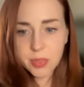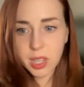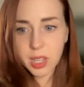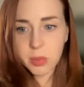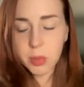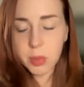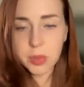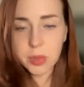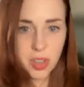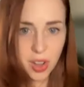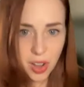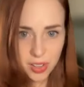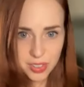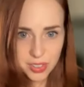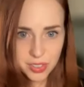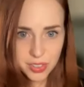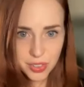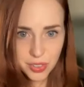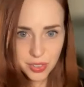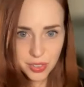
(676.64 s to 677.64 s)
We will talk
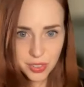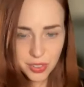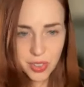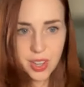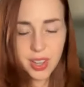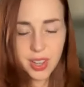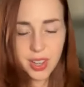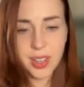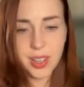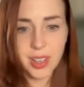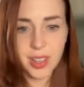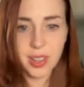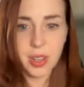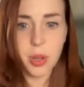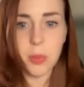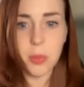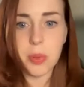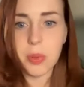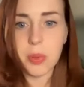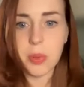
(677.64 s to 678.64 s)
soon. I
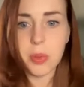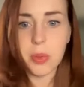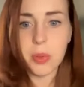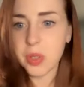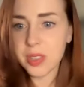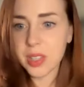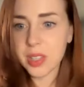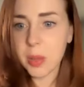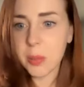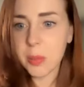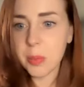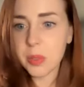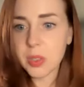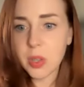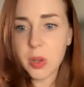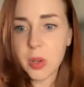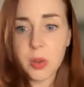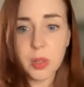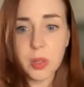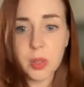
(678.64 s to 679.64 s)
hope you enjoyed this
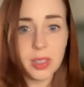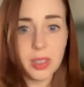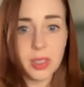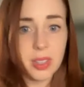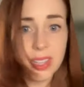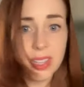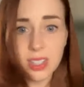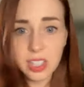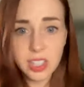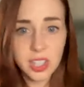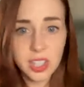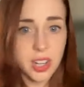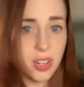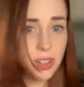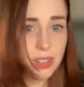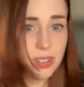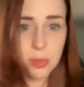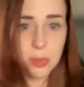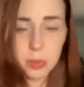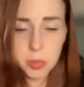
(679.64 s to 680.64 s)
episode. Like,
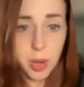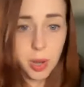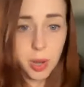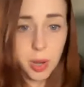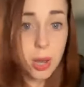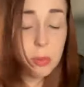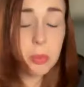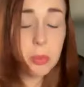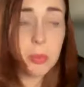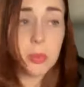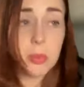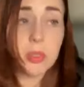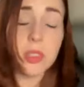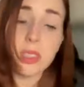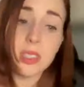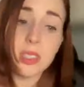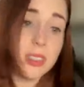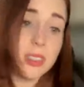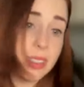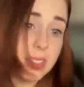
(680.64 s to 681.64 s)
share, subscribe.
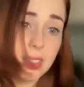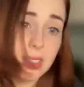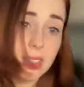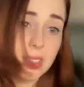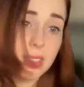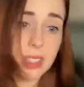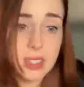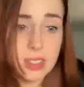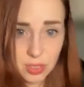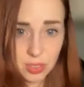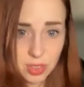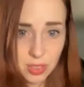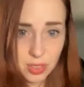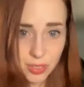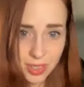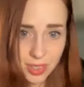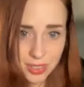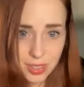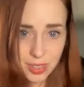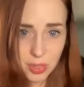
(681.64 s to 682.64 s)
Please consider
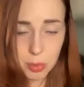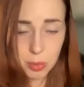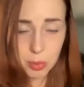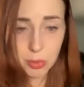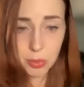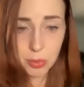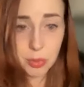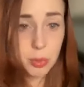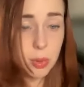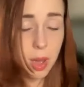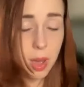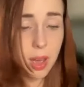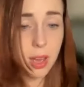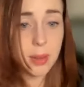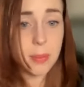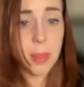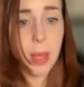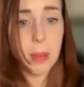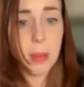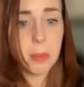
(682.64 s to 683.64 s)
leaving us a review
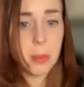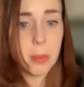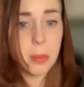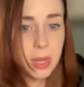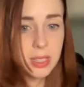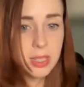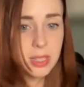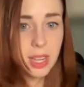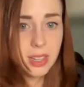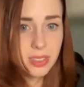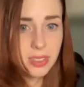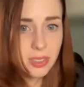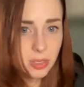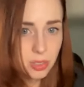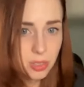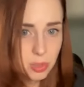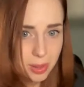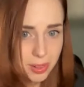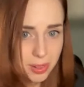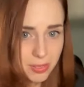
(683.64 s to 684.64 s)
on Apple Podcasts
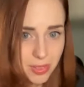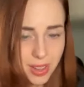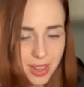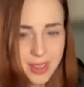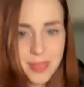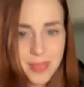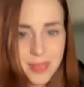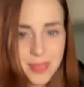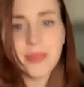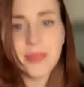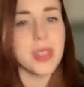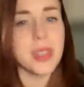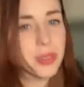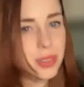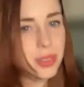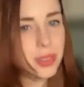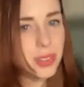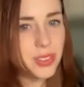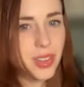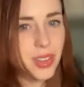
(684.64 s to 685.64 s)
or Spotify. They
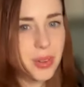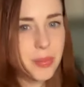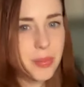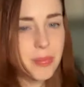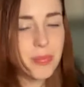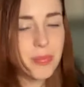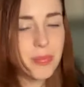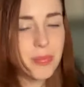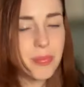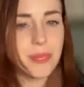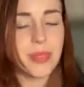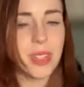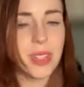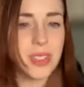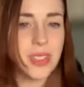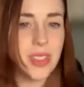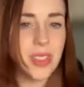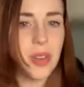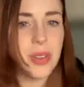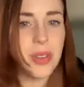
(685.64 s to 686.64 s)
really do help.
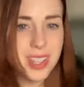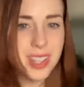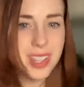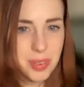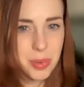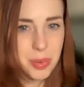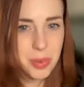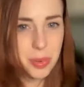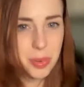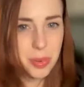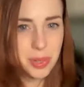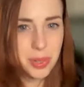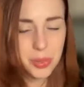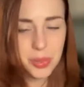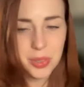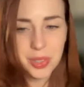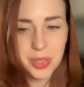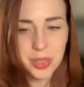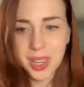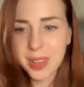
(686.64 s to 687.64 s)
As always, have a
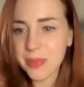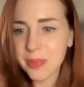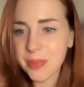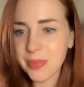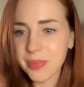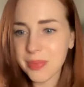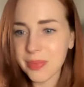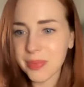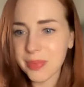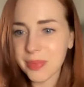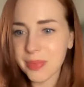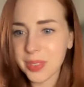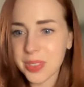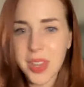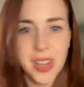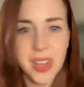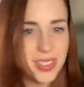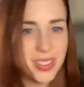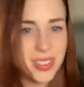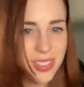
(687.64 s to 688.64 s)
wonderful day. Talk
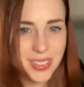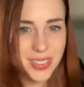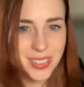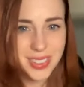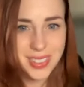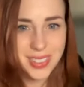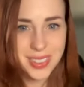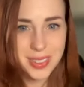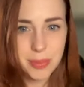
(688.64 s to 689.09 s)
soon.